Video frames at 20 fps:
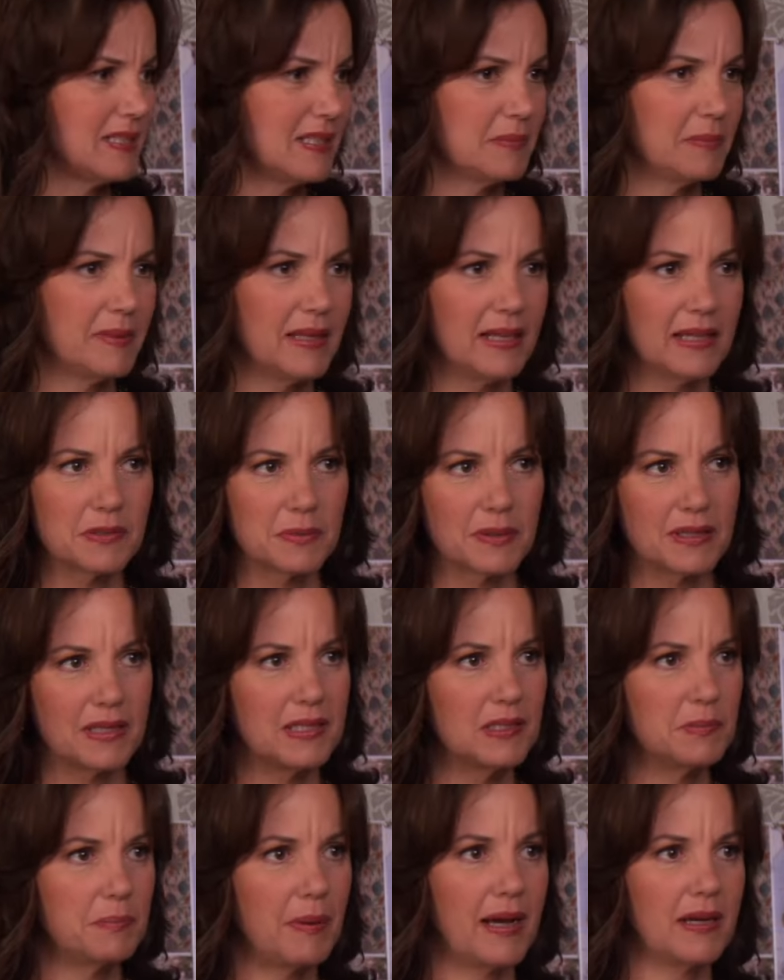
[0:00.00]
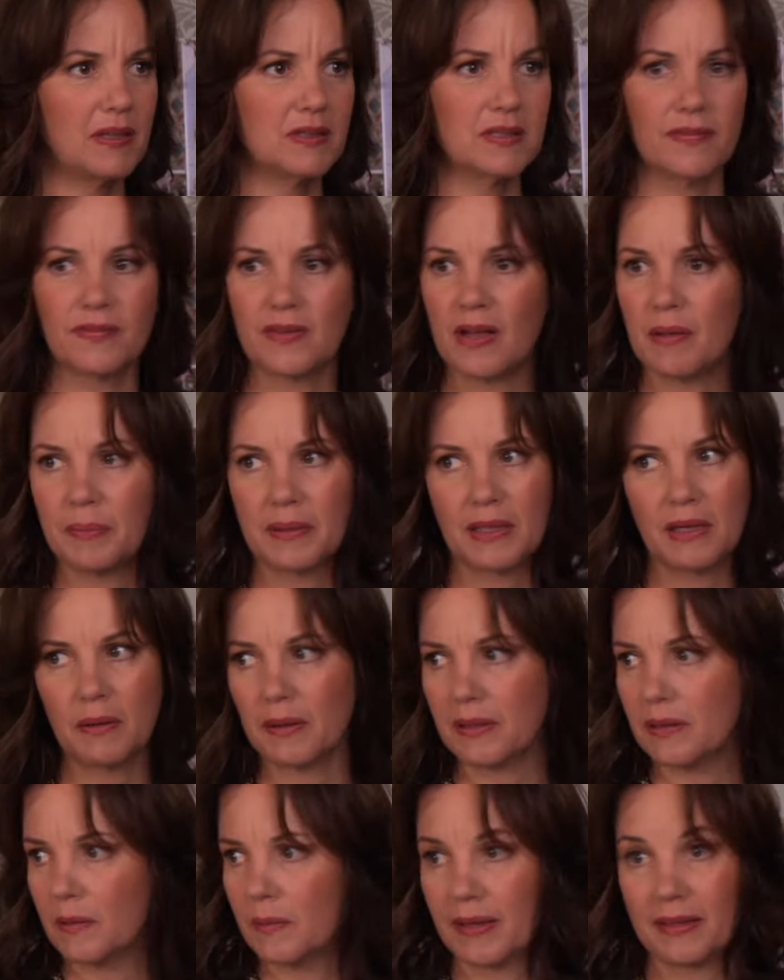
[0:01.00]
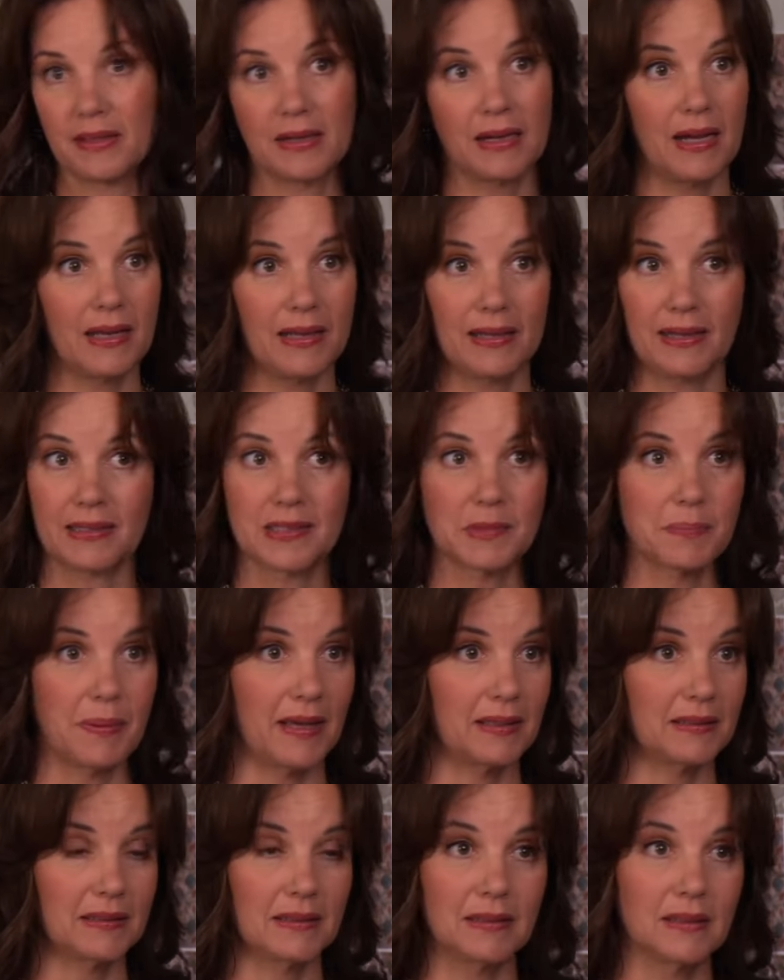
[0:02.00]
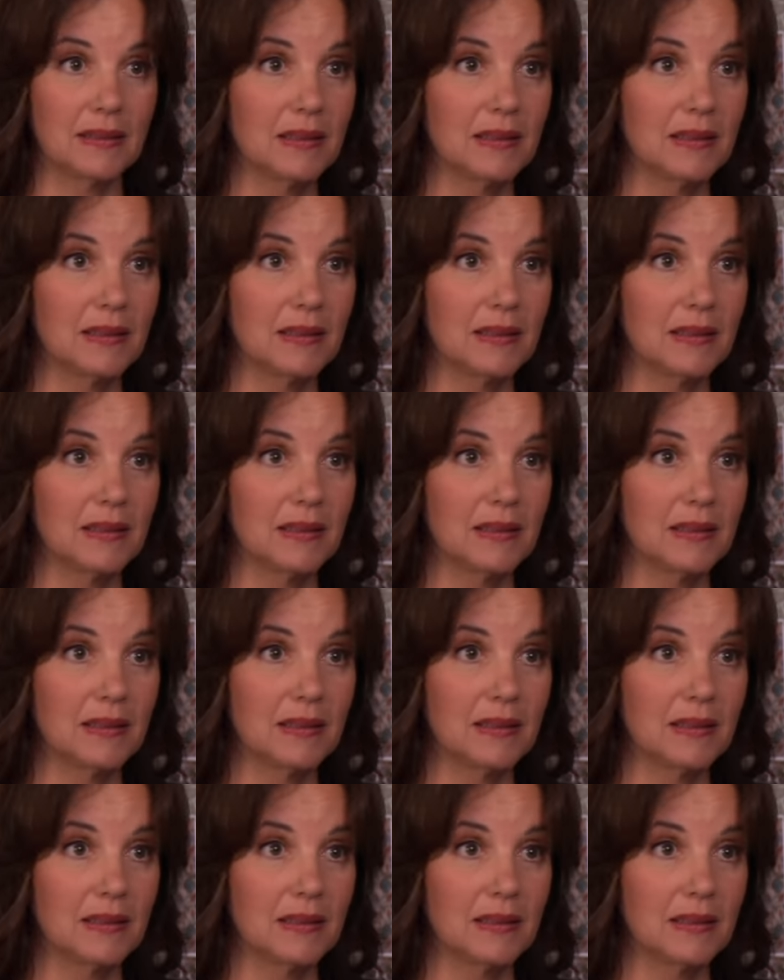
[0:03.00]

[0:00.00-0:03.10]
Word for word: these meetings with these buyers have not been going the way that I had expected.